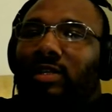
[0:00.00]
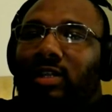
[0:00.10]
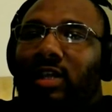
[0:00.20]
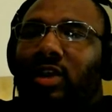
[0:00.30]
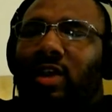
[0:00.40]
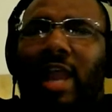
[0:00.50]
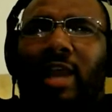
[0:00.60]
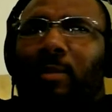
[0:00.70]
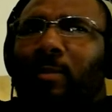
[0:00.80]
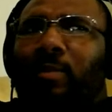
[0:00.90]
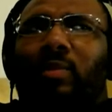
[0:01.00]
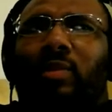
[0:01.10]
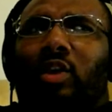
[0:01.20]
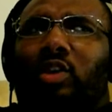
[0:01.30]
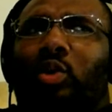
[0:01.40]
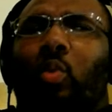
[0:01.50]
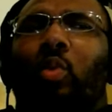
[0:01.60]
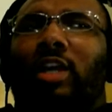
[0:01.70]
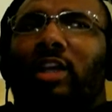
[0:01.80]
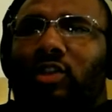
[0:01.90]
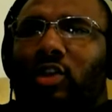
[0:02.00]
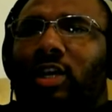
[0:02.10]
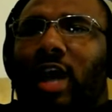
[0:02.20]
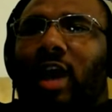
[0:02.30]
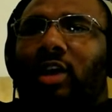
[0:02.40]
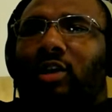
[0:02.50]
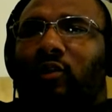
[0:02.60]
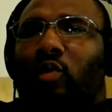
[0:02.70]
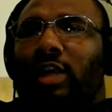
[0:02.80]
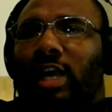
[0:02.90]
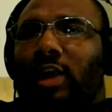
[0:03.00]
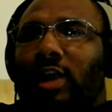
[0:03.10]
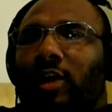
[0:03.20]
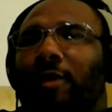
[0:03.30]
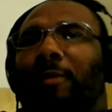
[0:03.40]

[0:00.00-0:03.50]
They're $20, $30 for a year.